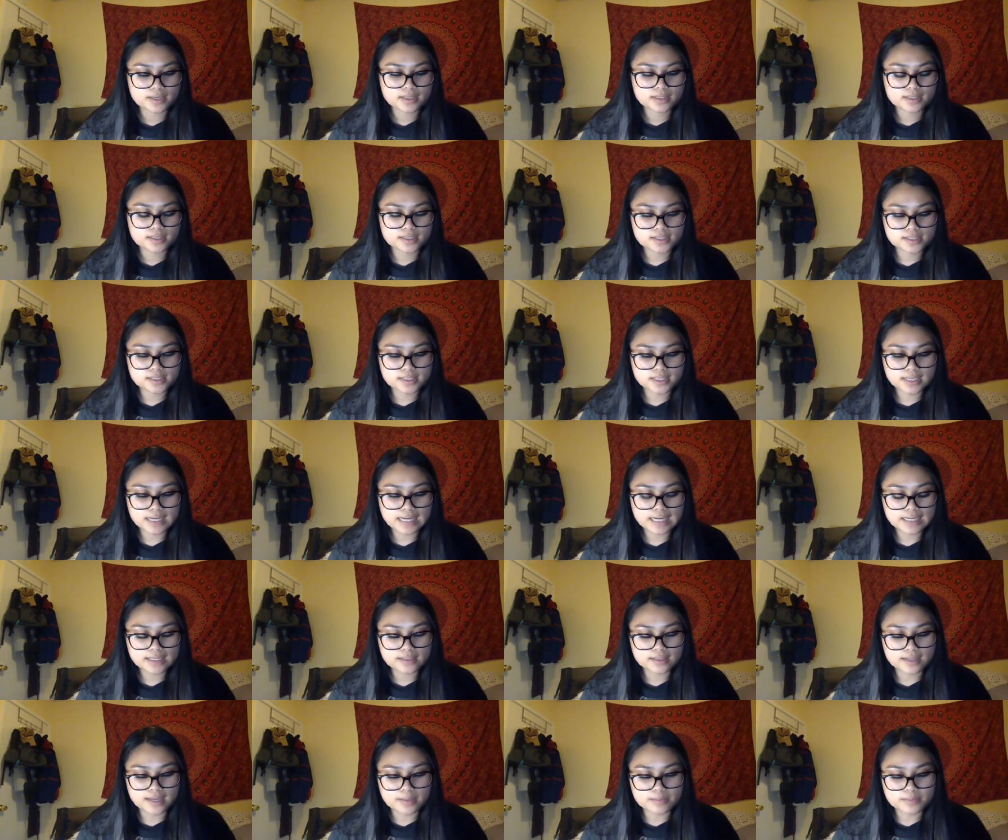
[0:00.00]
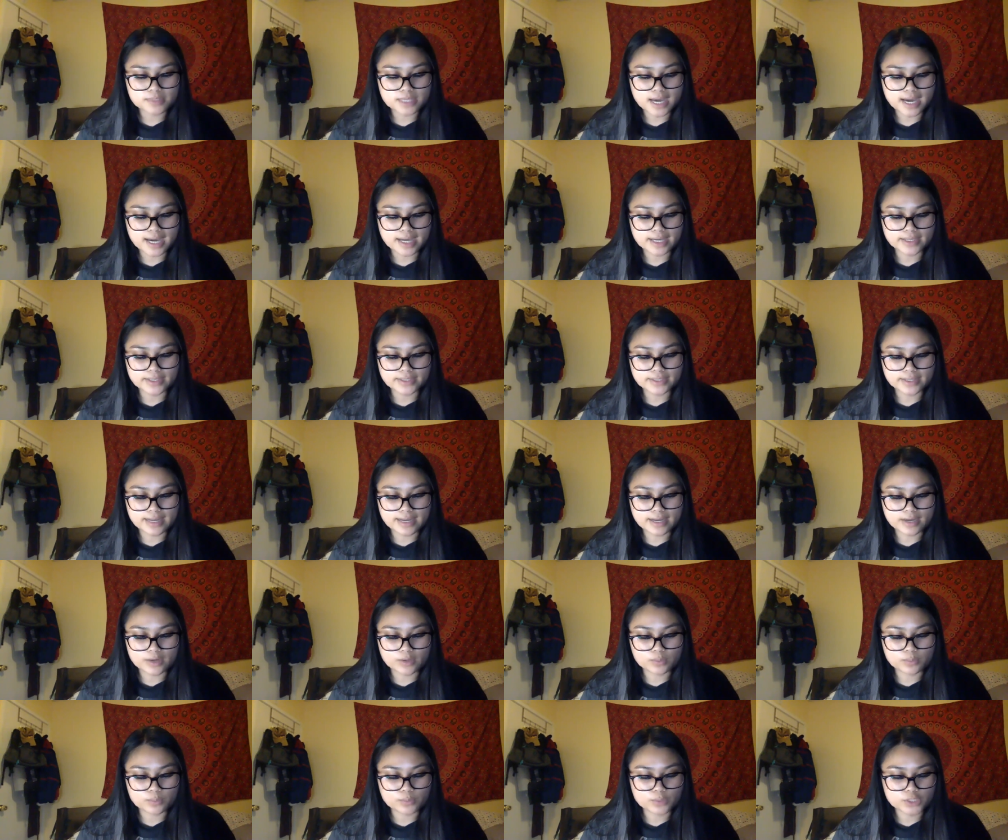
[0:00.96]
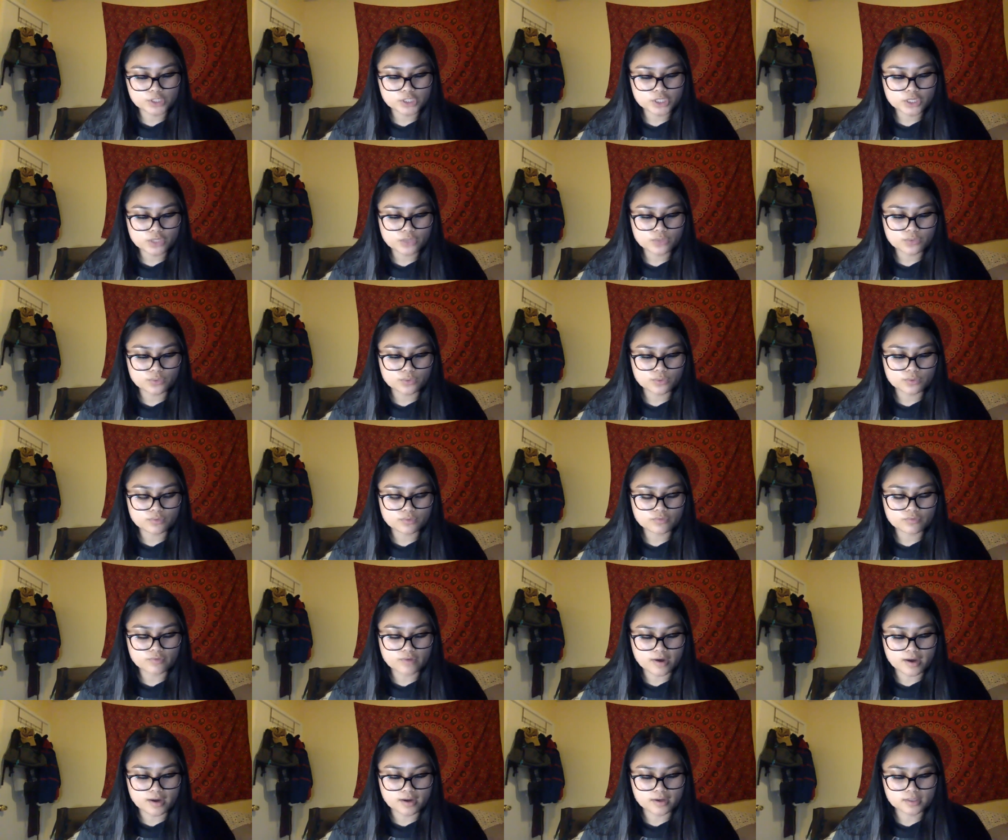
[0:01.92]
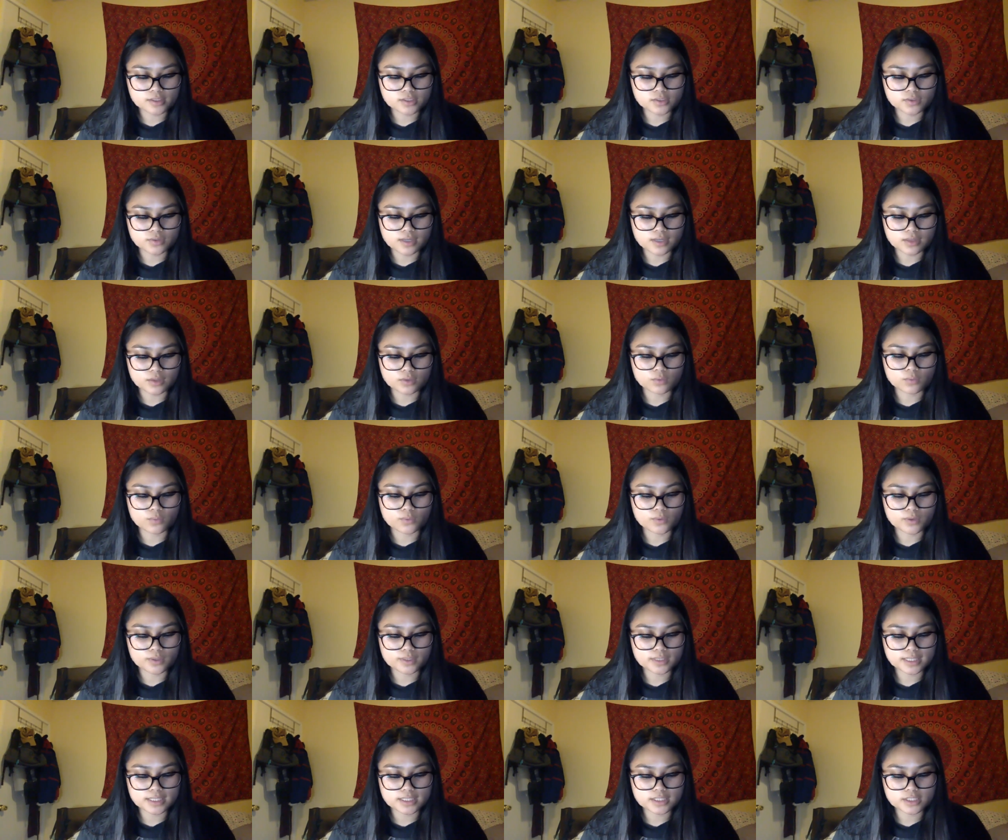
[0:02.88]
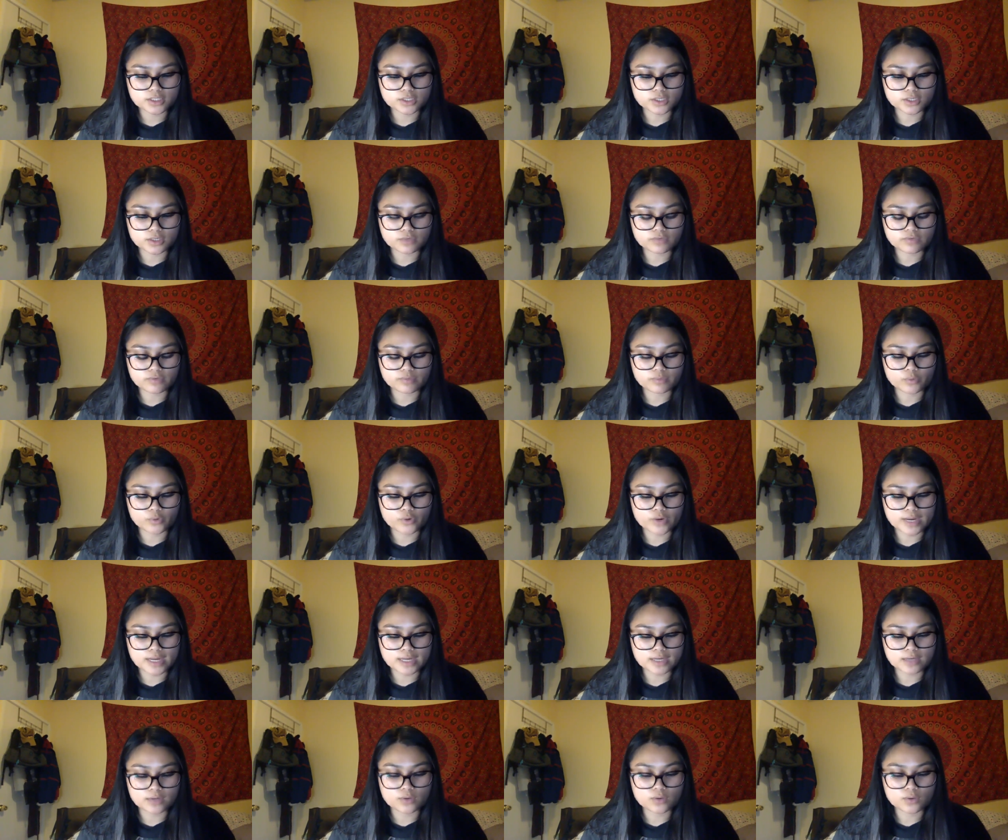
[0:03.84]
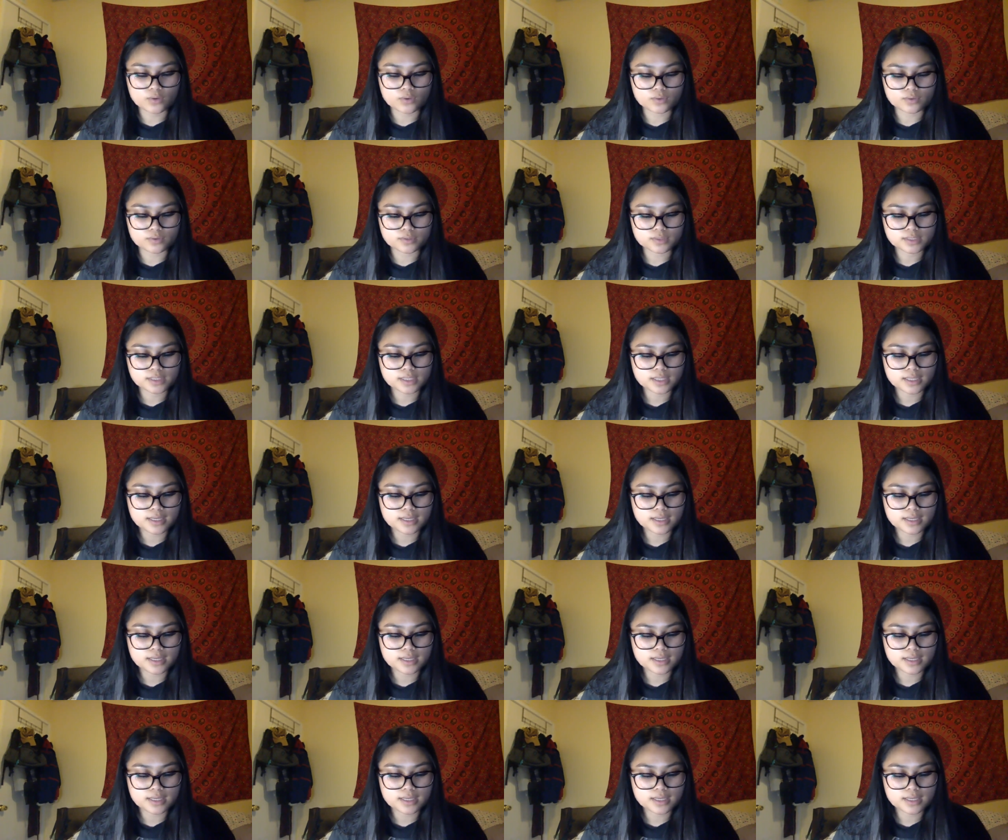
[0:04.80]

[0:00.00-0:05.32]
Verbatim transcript: The sun had climbed higher now, pushing through the fog so that the world had turned from gray to gold